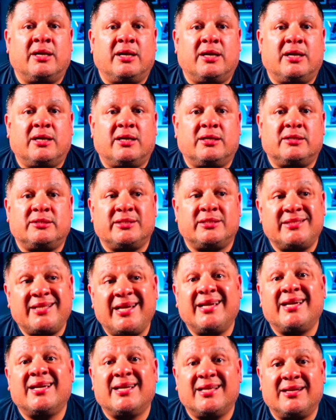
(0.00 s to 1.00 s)
to
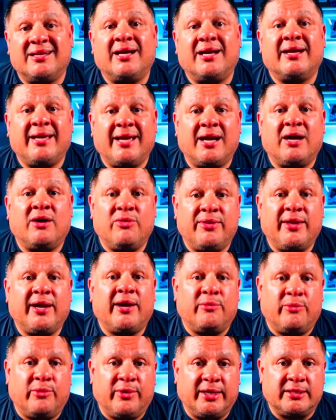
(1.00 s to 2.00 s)
take in account
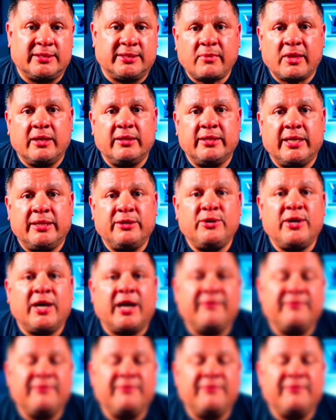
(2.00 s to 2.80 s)
that risk? And then you have your